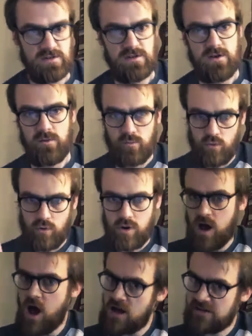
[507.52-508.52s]
more
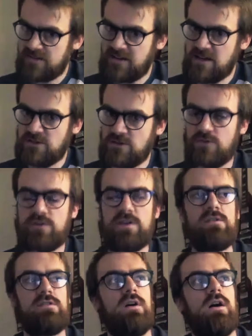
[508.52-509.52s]
isolation thing.
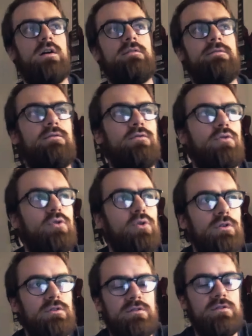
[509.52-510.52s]
So I've
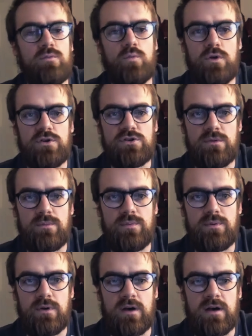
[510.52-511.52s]
recorded some worship
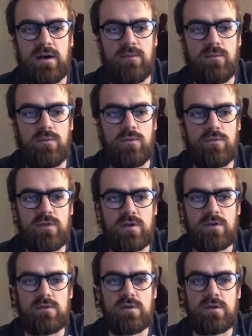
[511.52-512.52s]
with
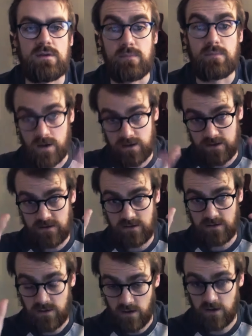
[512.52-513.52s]
video in my
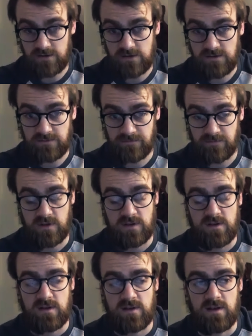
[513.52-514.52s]
garden.
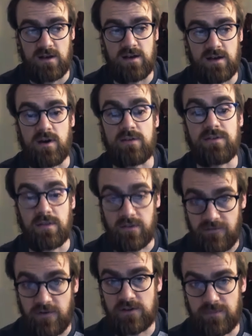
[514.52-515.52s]
So I've done the
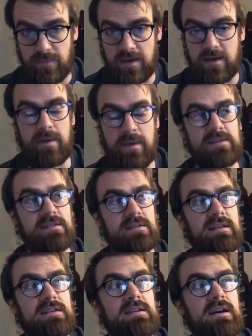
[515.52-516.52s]
first bit
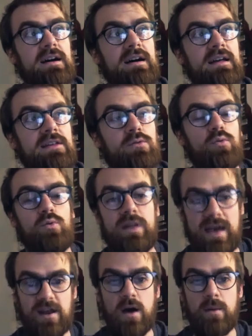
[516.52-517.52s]
basically. It's all
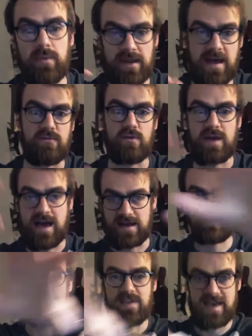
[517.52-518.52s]
layered up, then everyone
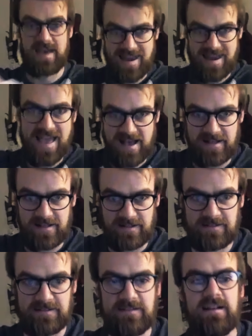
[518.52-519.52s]
adds their layer.
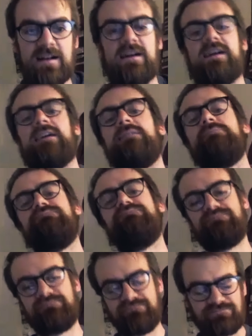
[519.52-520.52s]

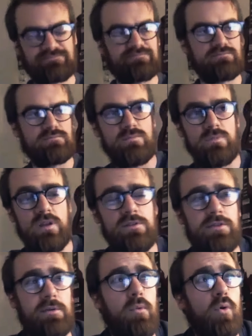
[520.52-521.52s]
So
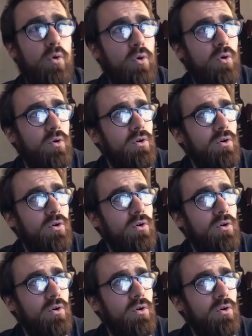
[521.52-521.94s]
the more